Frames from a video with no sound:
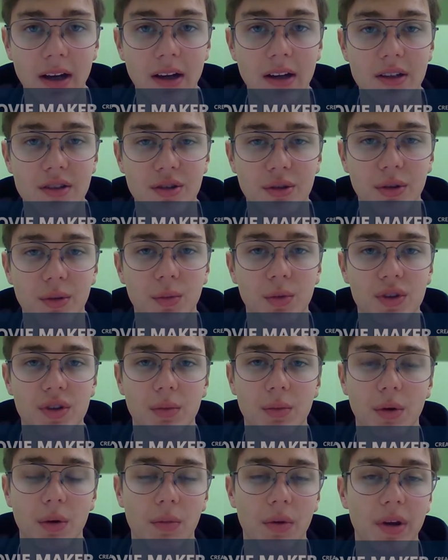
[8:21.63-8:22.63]
So it was a
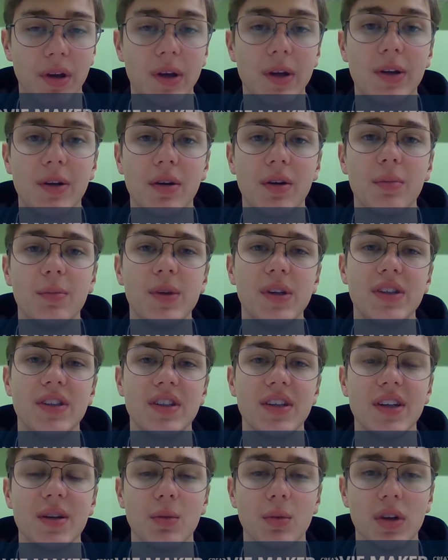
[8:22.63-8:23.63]
problem. He couldn't be
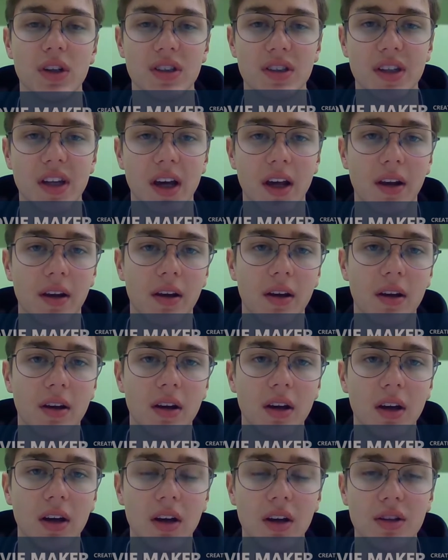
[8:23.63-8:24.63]
seen with his dad,
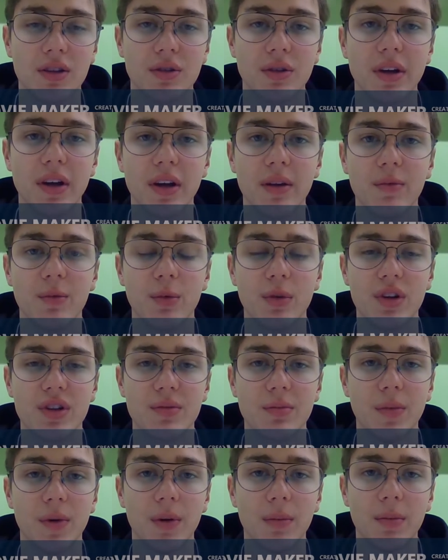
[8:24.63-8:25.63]
so he lived with his
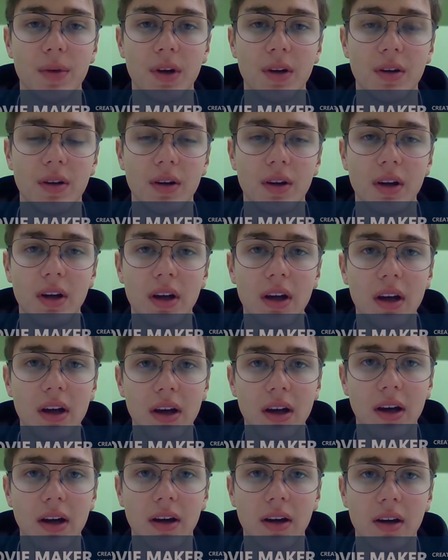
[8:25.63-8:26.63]
mom,
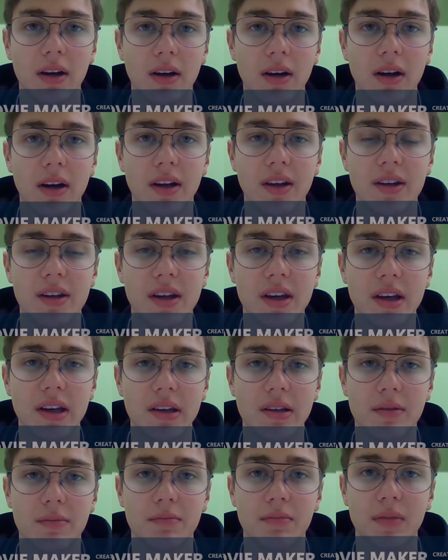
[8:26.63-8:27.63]
and
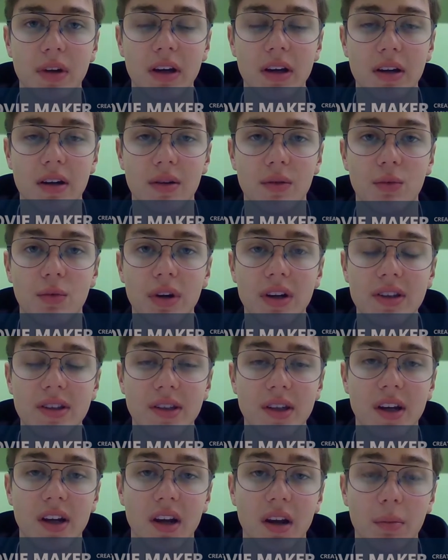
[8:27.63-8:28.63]
they
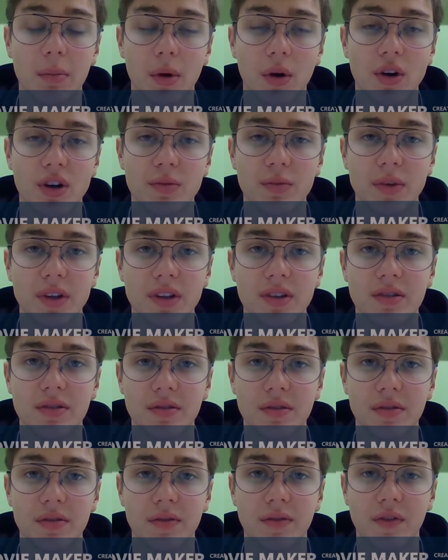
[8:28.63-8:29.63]
rented an apartment
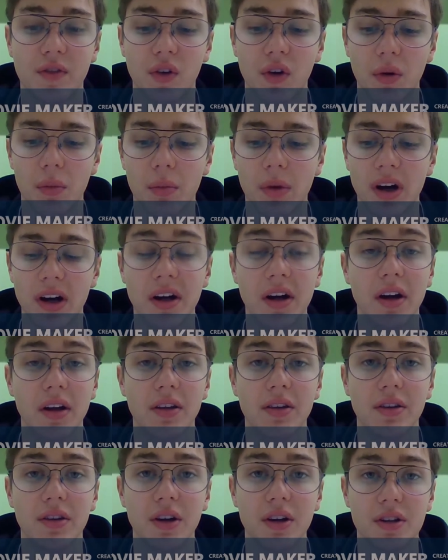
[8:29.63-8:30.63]
from a
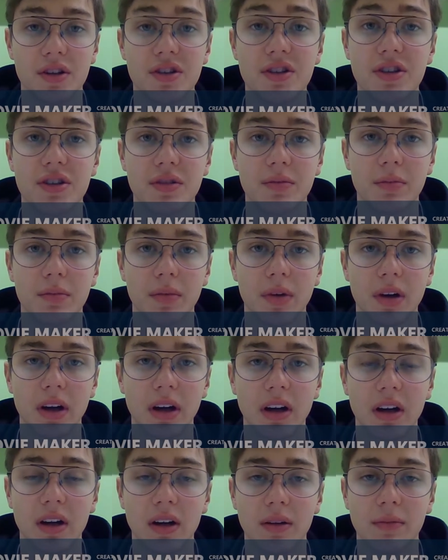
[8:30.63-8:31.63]
Dutch
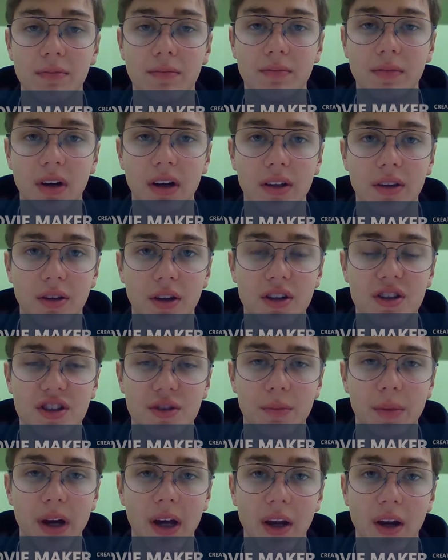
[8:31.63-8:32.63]

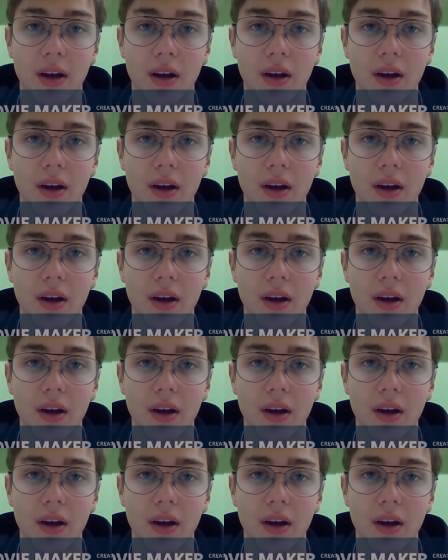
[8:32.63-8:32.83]
man